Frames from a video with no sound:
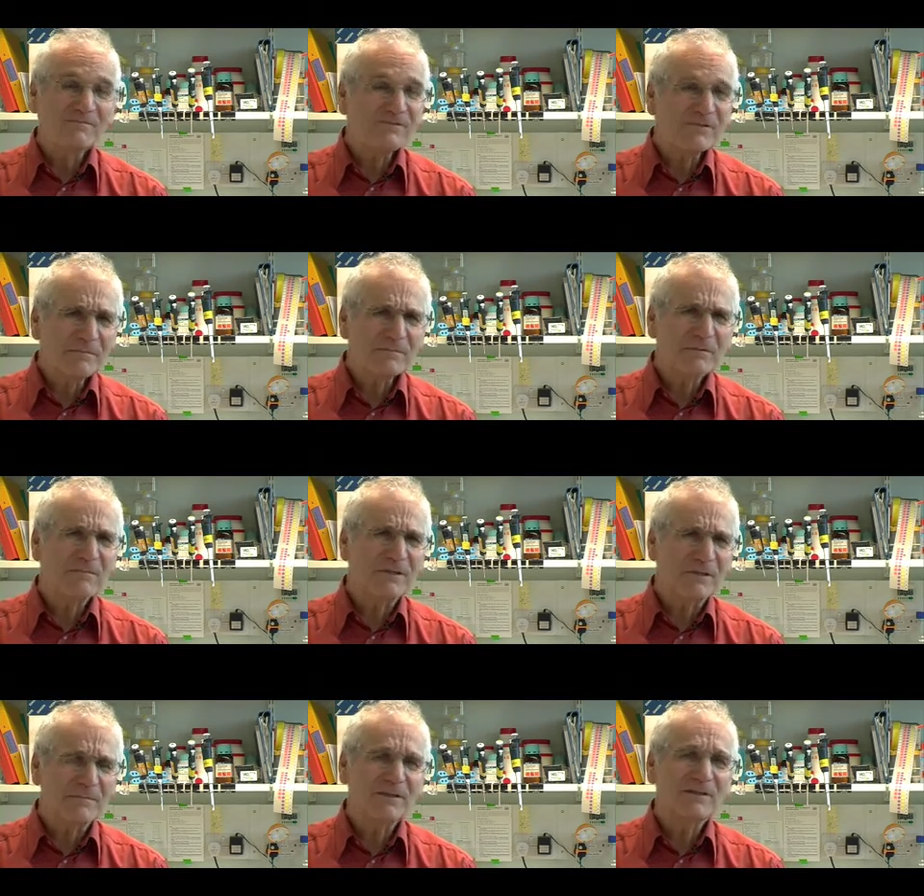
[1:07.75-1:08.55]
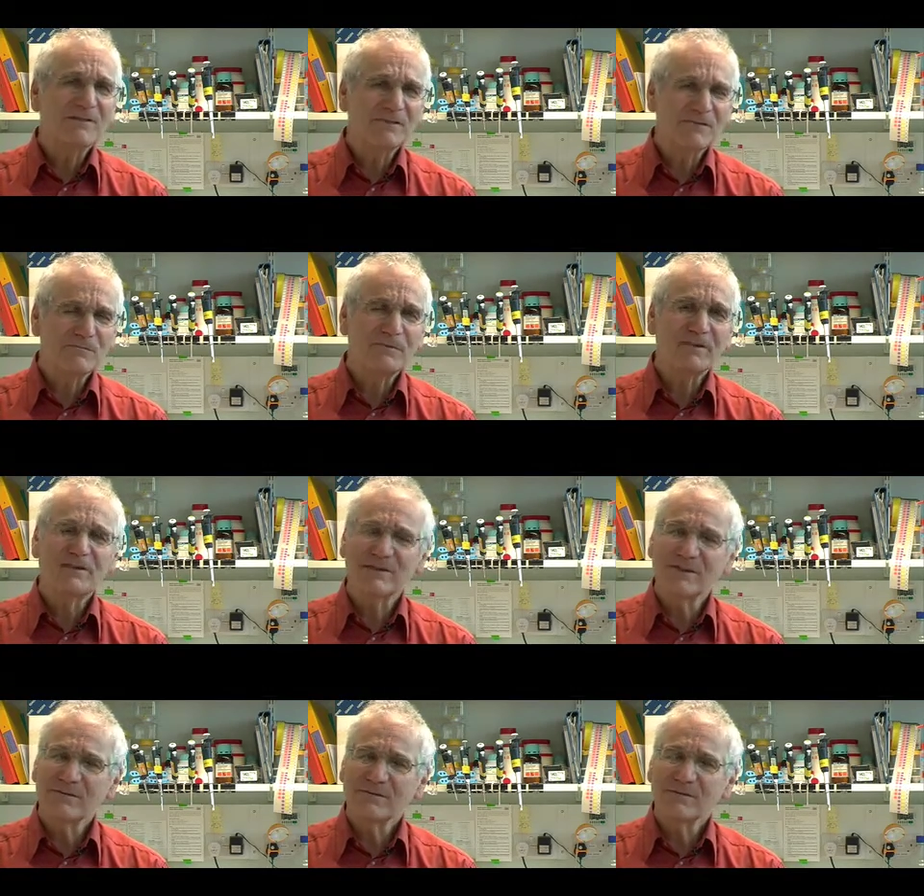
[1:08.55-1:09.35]
probably because we
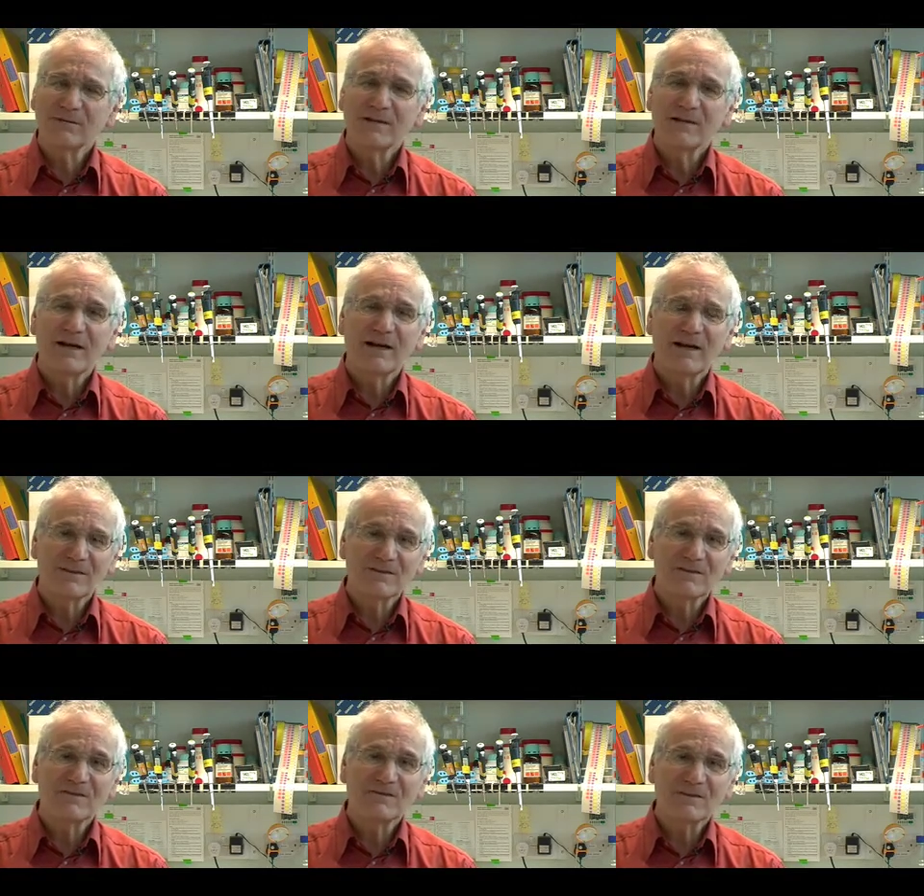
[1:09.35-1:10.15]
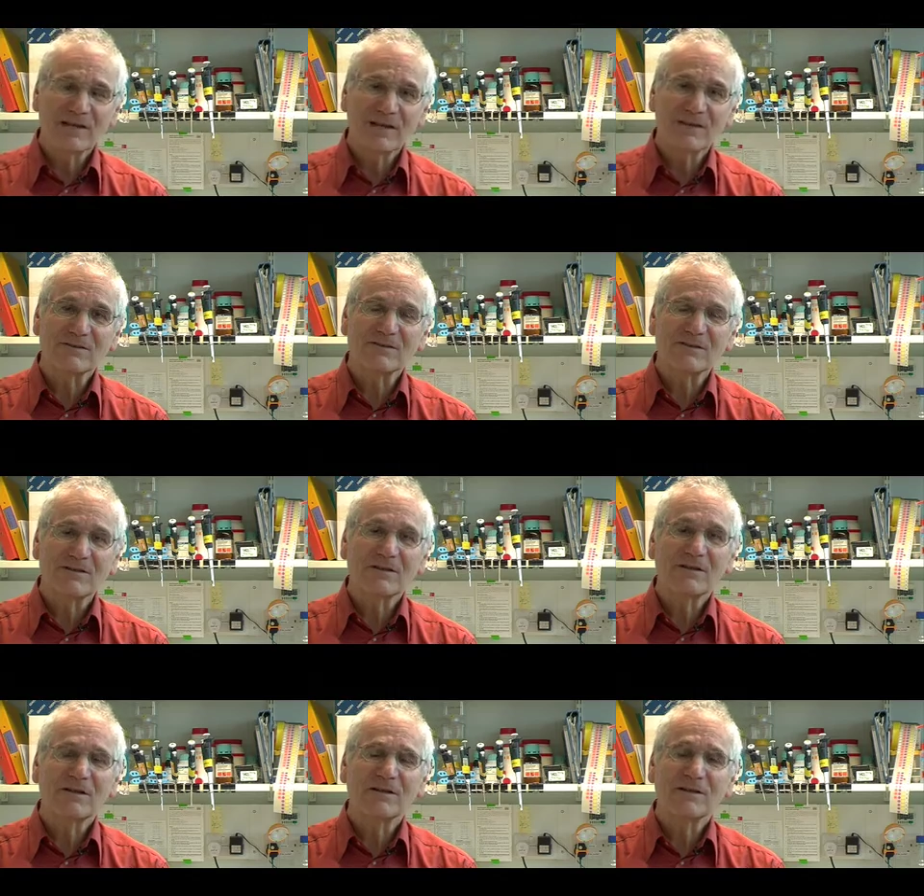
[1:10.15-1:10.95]
don't understand
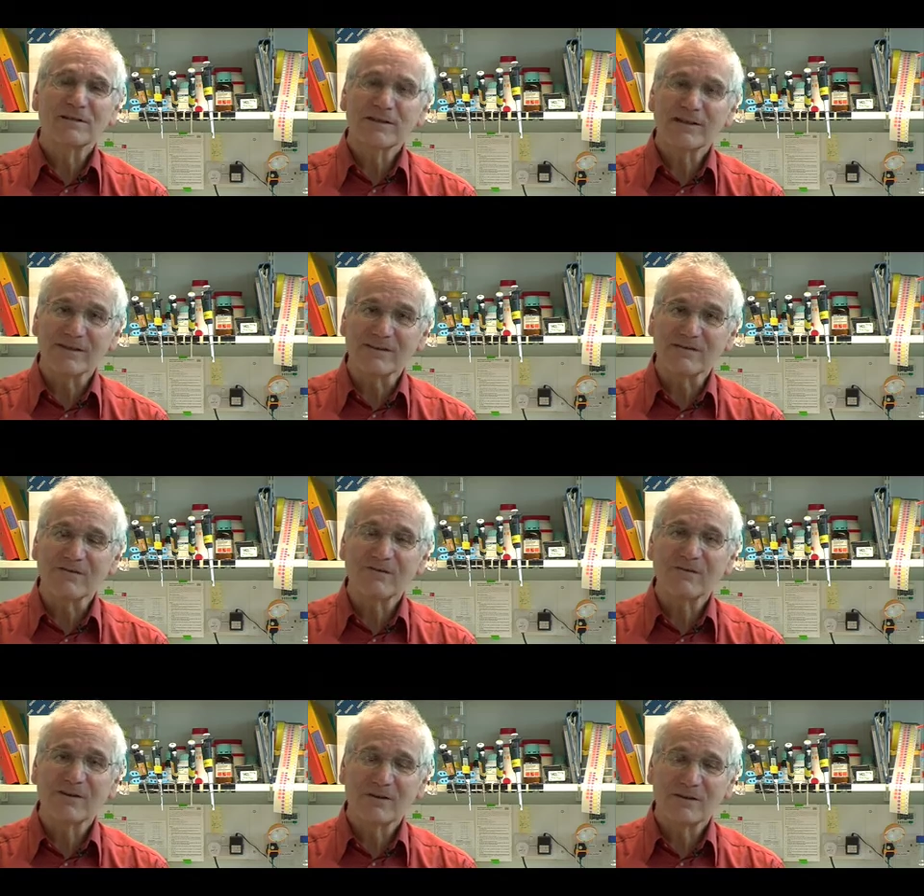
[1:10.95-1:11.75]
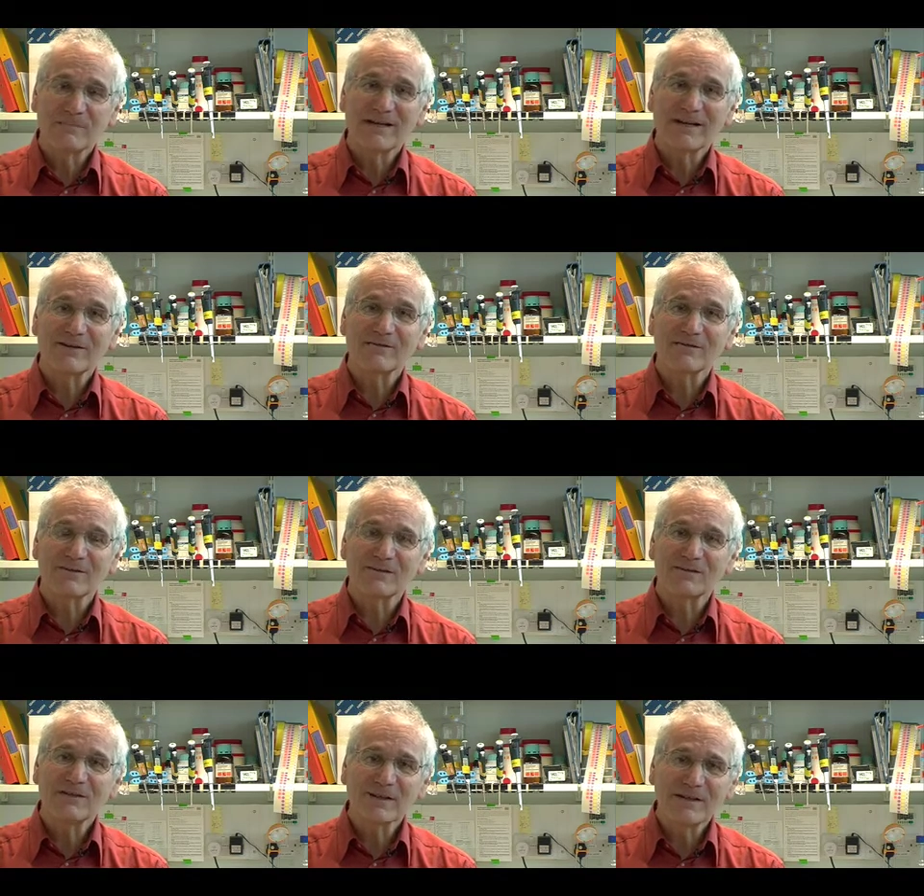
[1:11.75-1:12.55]
enough about
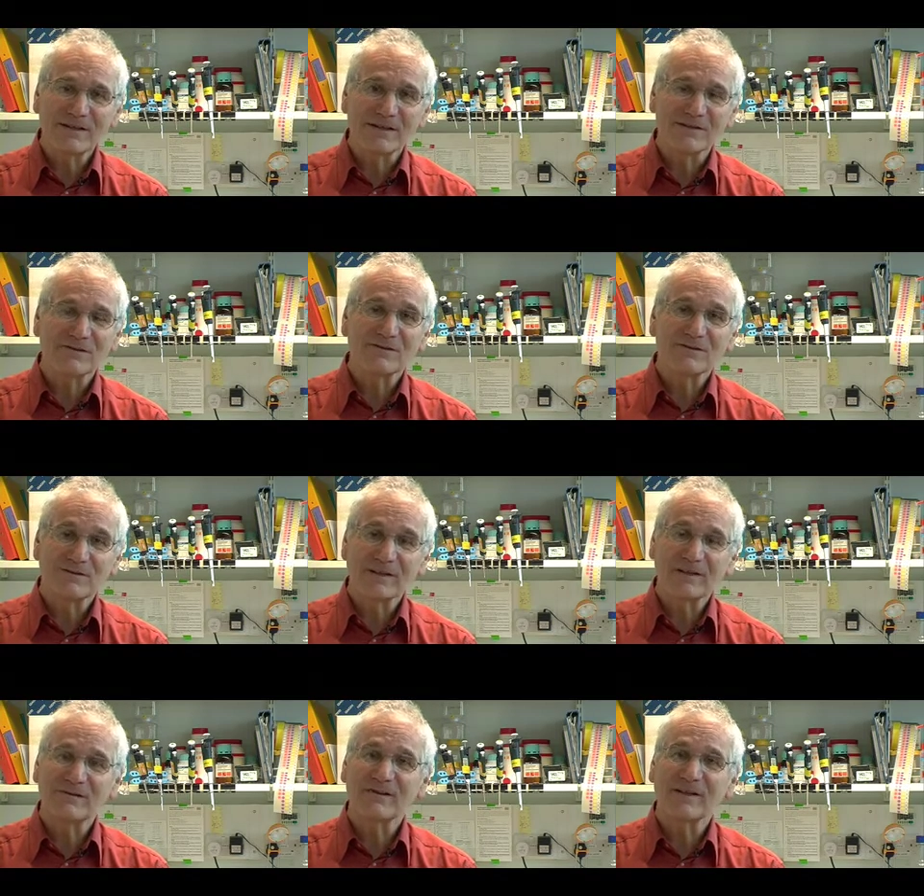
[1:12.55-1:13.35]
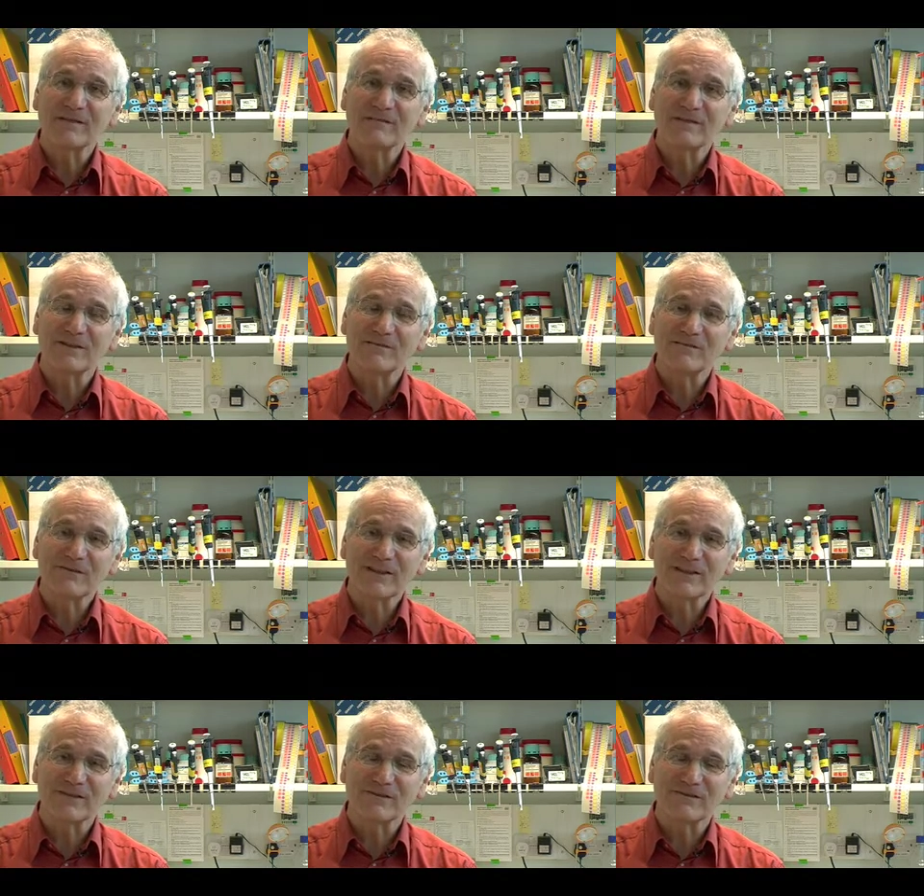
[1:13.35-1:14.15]
the science of HIV
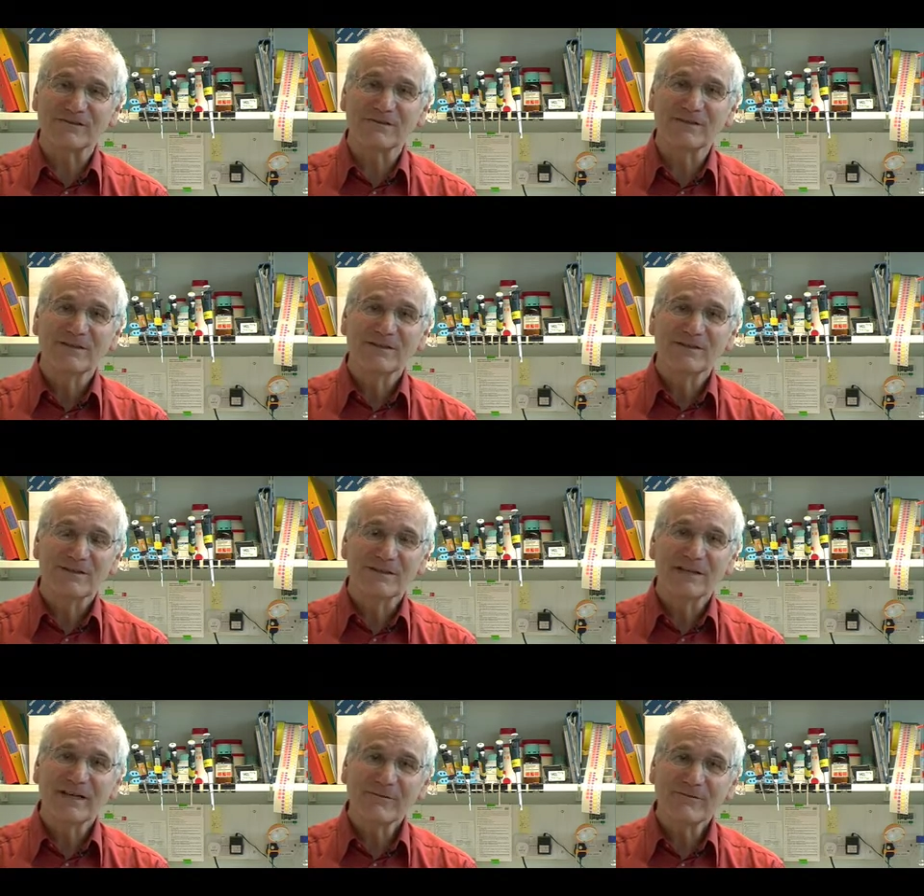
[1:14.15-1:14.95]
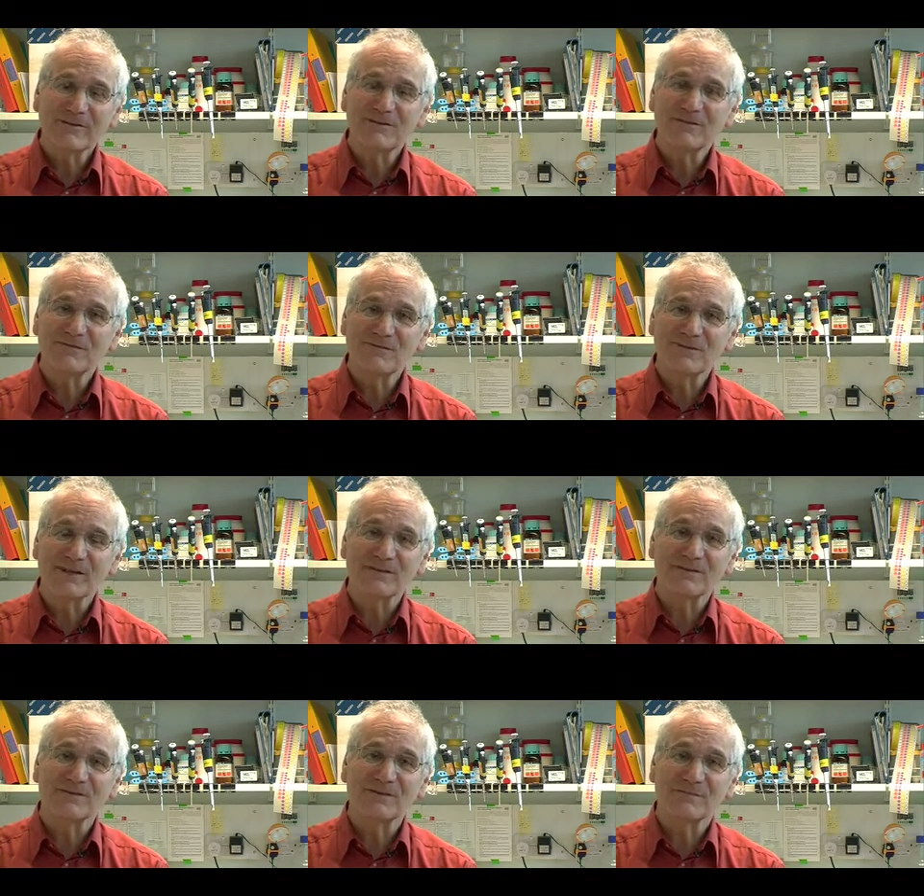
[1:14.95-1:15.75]
infection and how it
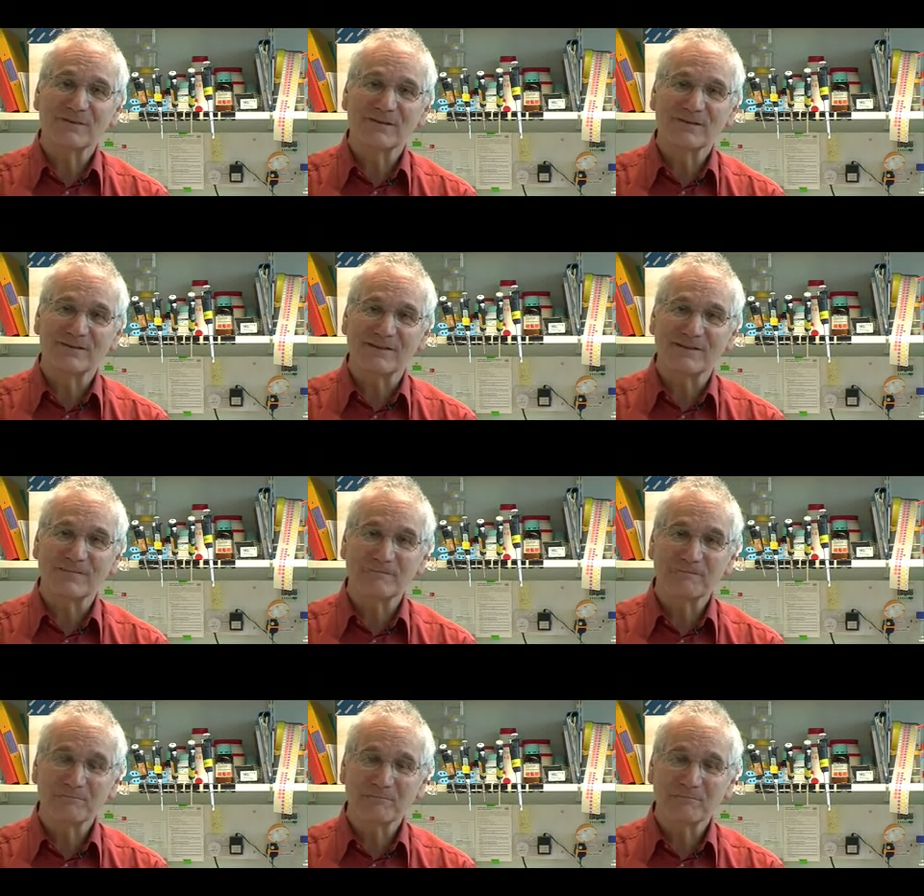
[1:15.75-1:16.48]
infects the body.